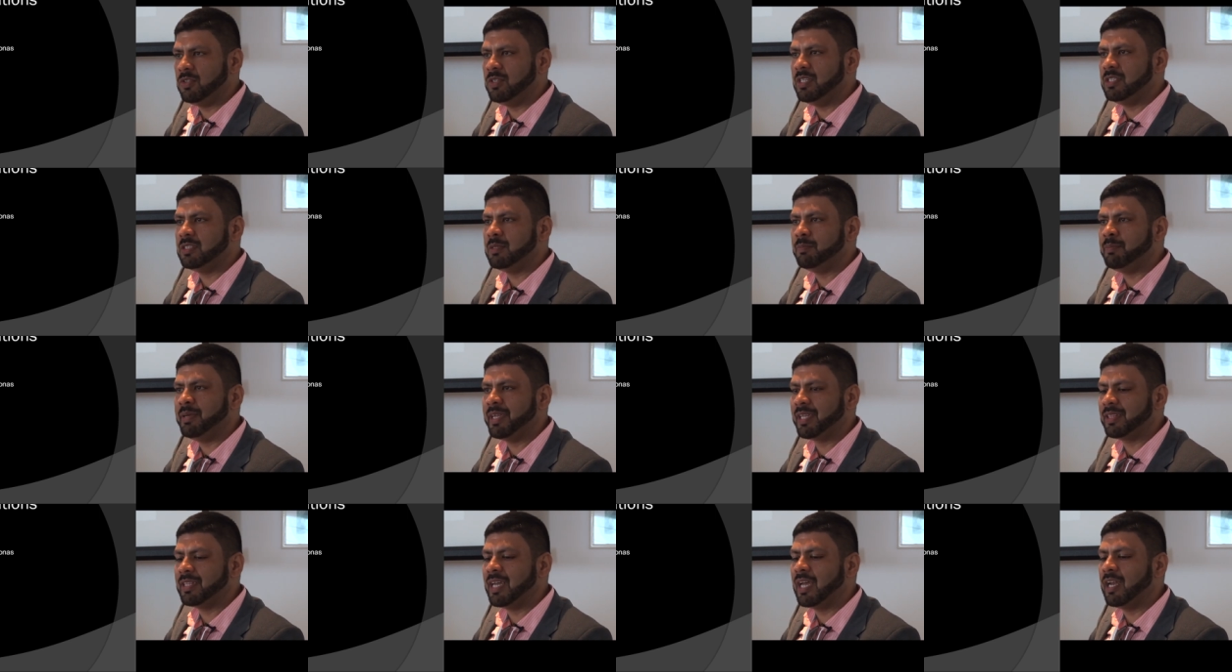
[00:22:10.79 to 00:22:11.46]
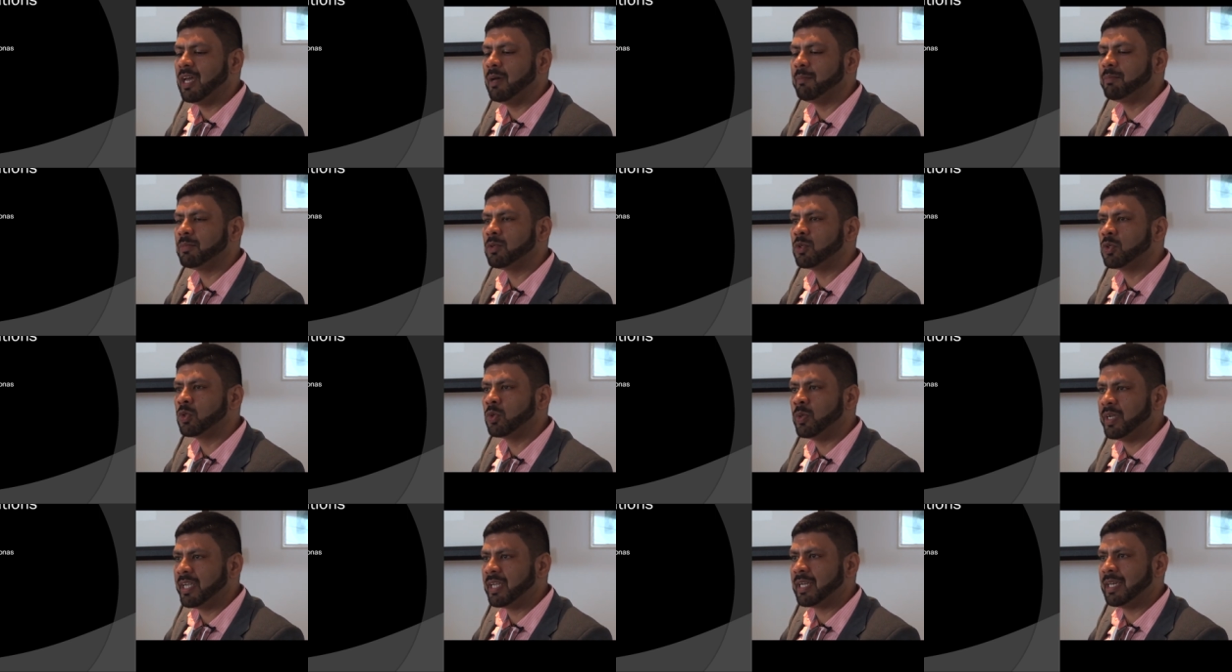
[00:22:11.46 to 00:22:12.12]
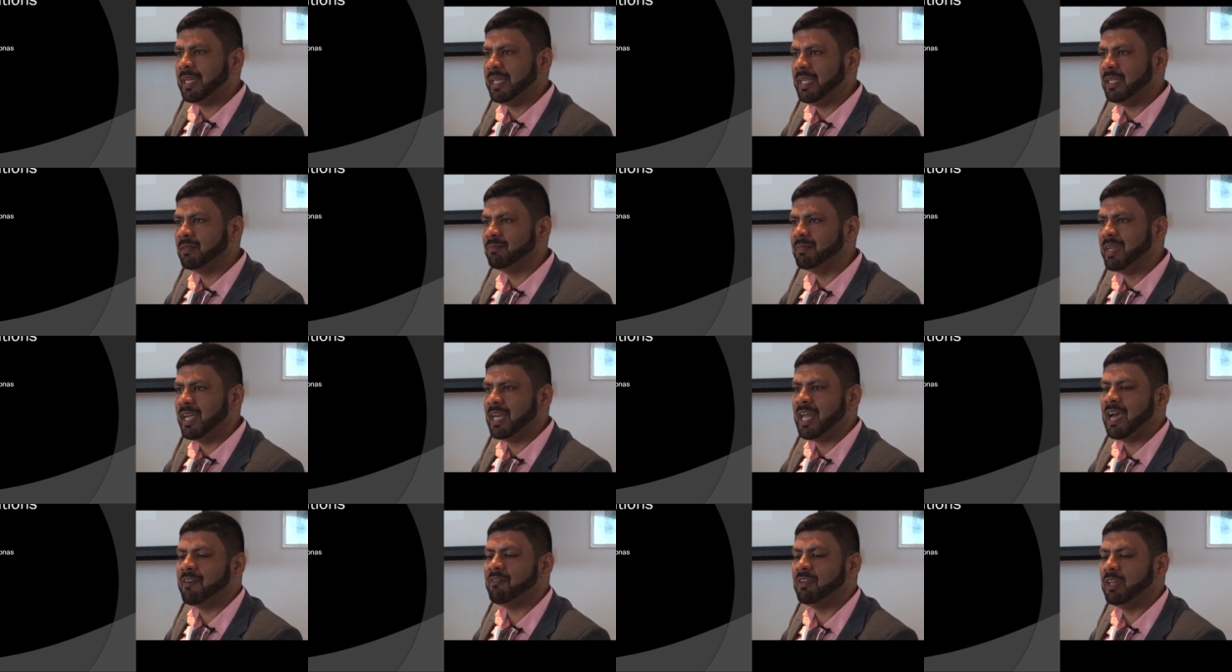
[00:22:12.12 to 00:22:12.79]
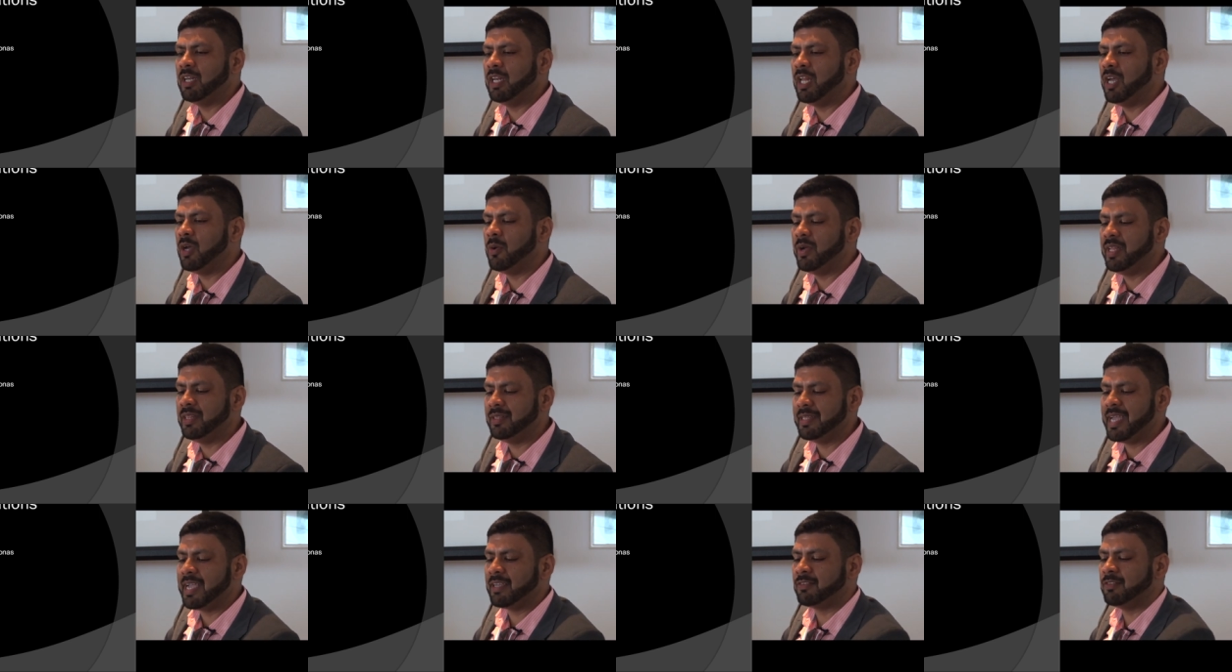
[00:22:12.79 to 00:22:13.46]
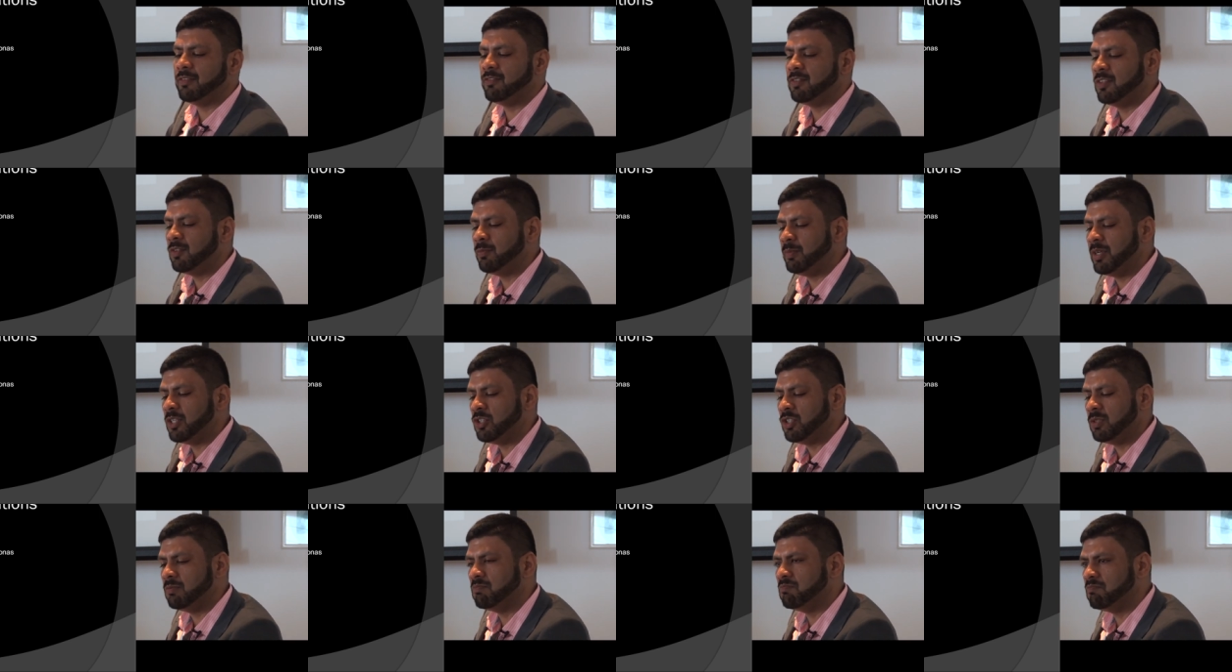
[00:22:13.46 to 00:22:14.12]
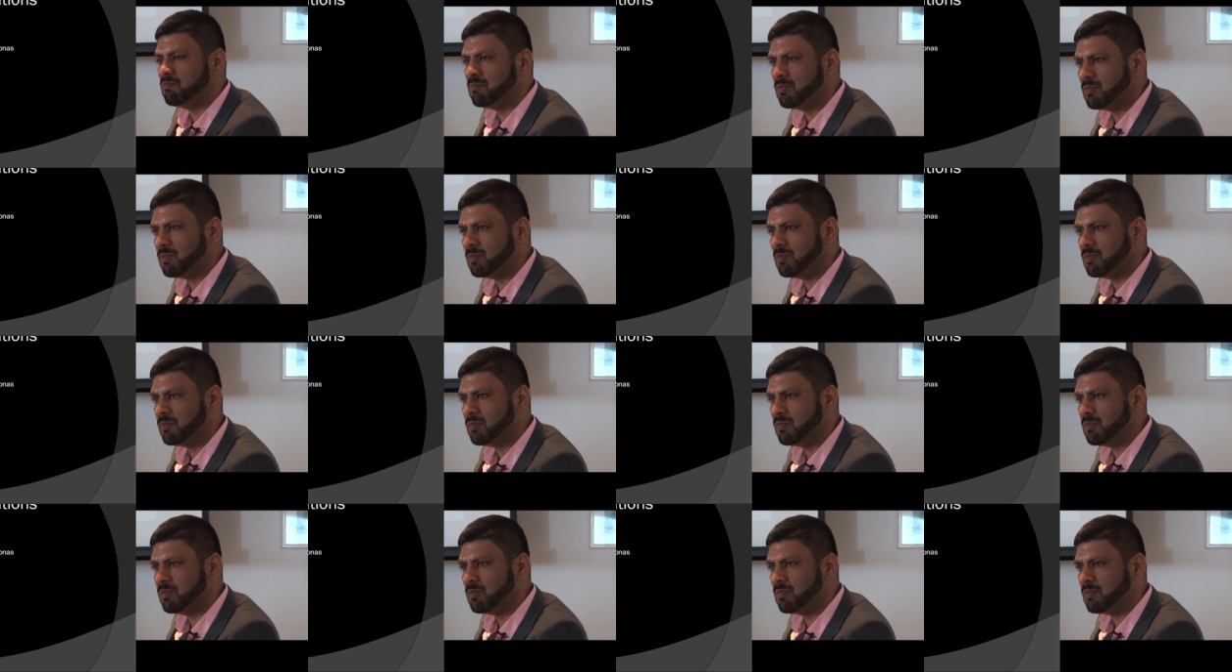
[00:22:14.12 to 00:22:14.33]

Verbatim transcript: You need to pick that up quickly and have a low index of suspicion.